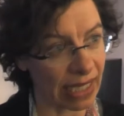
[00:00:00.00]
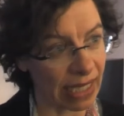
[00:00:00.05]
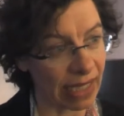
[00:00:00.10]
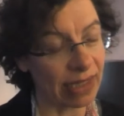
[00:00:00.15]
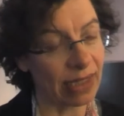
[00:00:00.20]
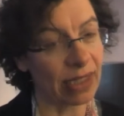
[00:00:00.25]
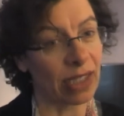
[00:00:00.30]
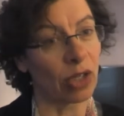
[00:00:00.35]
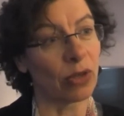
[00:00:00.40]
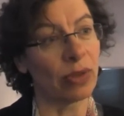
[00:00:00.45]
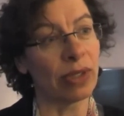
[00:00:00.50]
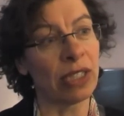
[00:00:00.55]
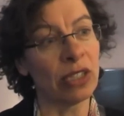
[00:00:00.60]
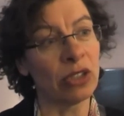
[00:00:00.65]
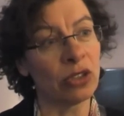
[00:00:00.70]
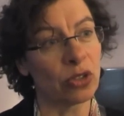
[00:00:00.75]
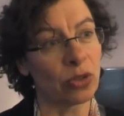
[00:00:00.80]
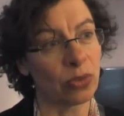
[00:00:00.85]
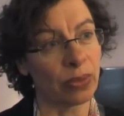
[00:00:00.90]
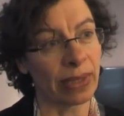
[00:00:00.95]
can go
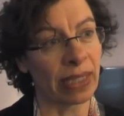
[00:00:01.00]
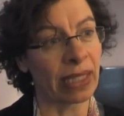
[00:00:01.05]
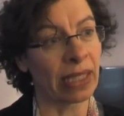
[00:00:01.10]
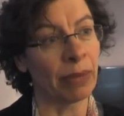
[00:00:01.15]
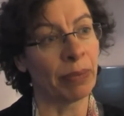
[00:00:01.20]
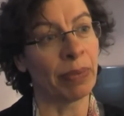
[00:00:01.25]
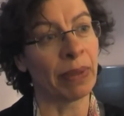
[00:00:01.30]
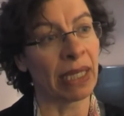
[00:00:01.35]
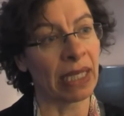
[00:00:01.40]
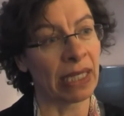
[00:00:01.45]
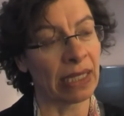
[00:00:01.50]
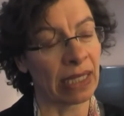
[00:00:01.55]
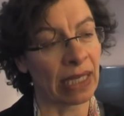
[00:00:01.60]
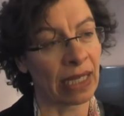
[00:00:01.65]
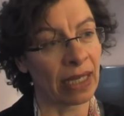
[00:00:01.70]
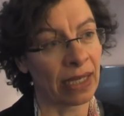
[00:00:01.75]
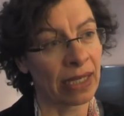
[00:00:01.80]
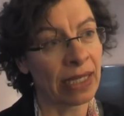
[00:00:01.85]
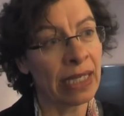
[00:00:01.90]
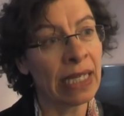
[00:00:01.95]
into Wikipedia,